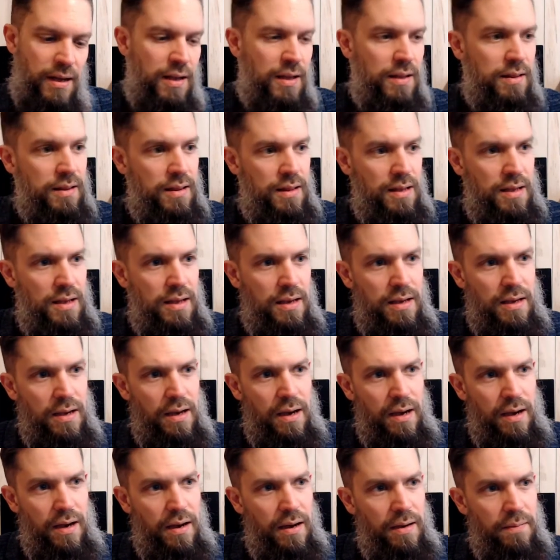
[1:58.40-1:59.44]
The
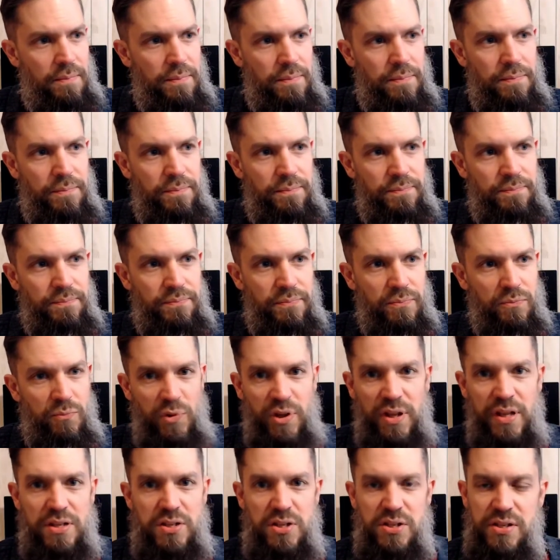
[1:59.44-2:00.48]

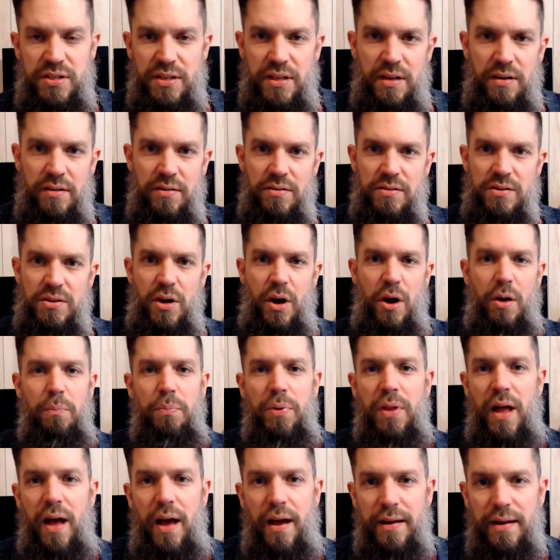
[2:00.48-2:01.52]
religious leaders are
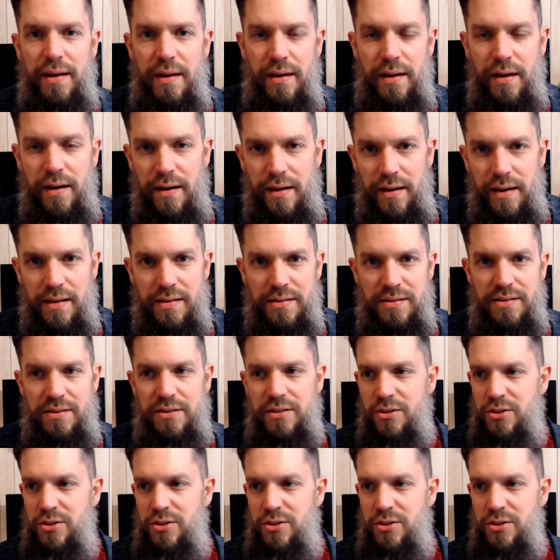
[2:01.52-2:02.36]
plotting against